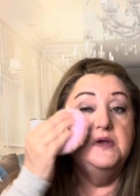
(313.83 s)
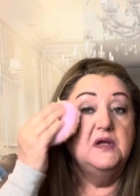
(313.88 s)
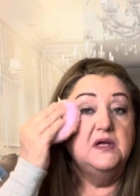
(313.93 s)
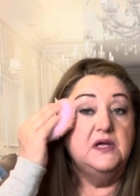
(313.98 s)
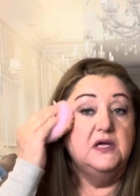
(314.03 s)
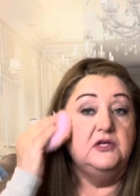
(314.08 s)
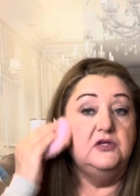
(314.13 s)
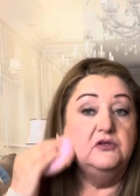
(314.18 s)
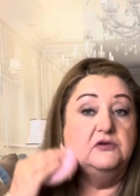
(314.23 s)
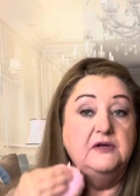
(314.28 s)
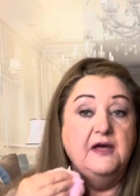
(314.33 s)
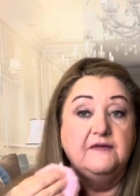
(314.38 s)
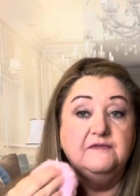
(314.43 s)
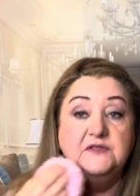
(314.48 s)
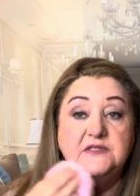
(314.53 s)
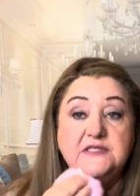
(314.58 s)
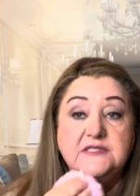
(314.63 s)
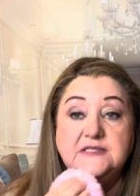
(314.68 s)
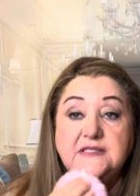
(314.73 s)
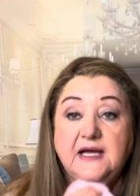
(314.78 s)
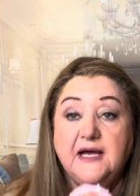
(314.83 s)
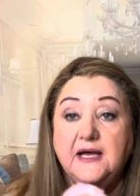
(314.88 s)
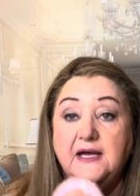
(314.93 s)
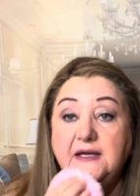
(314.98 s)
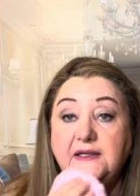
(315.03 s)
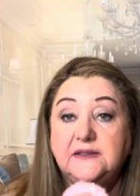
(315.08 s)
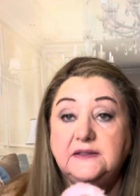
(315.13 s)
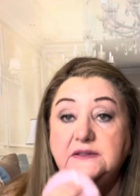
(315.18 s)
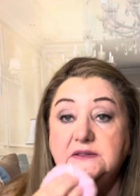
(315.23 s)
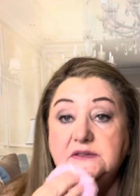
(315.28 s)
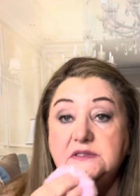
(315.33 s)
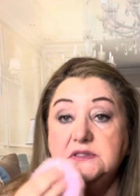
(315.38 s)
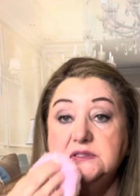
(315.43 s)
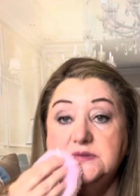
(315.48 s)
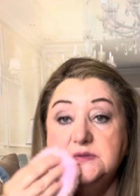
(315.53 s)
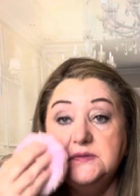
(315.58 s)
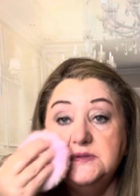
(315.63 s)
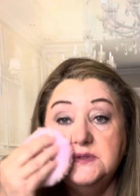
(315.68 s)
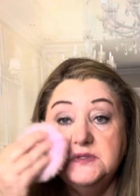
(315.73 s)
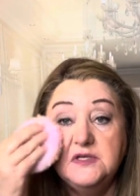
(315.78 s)
And you'll have to decide
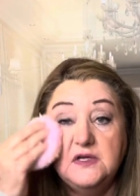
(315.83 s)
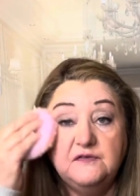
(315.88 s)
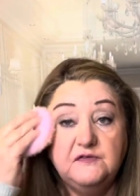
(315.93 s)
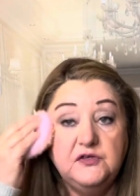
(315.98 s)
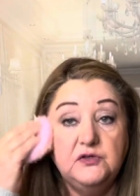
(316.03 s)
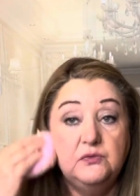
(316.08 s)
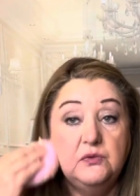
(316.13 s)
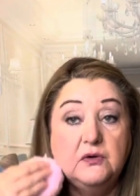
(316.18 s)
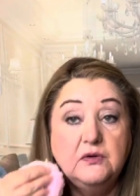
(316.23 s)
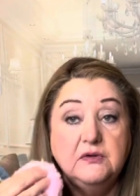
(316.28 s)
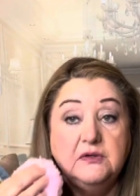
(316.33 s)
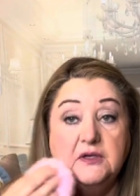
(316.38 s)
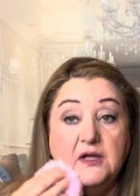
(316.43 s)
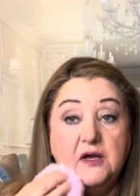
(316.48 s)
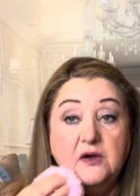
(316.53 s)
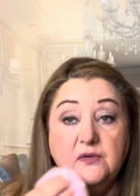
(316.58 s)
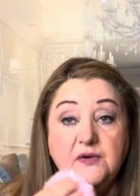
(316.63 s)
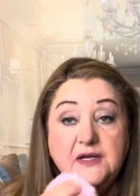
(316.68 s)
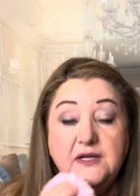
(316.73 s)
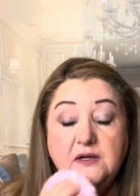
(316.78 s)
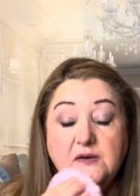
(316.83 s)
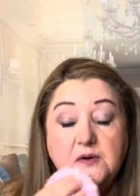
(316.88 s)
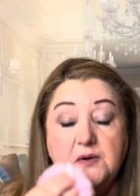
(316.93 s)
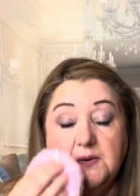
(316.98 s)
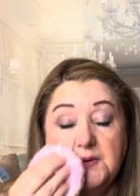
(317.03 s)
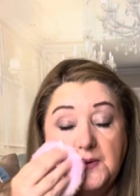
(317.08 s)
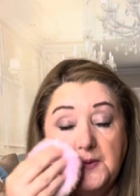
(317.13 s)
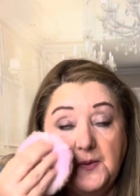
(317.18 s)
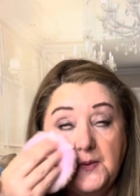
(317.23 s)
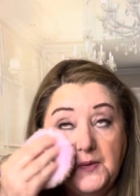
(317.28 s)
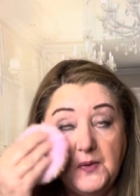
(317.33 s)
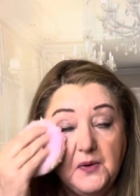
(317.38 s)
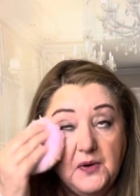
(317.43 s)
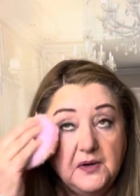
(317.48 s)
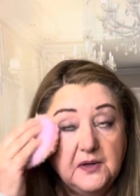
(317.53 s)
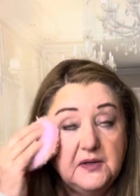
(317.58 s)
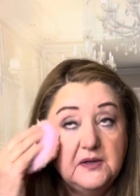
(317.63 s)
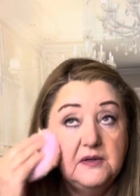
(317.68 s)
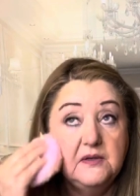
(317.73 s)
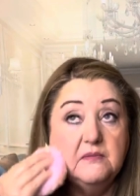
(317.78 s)
if you want glowy or
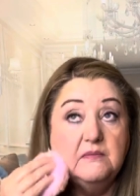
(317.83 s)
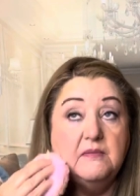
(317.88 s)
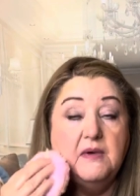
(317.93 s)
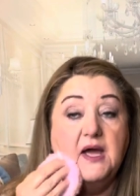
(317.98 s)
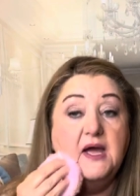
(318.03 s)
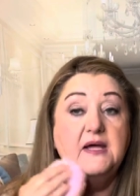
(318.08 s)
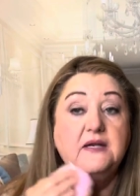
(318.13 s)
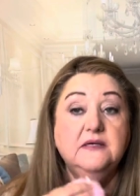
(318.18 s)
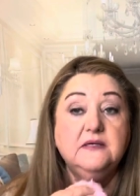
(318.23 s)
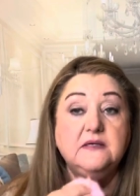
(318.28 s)
matte.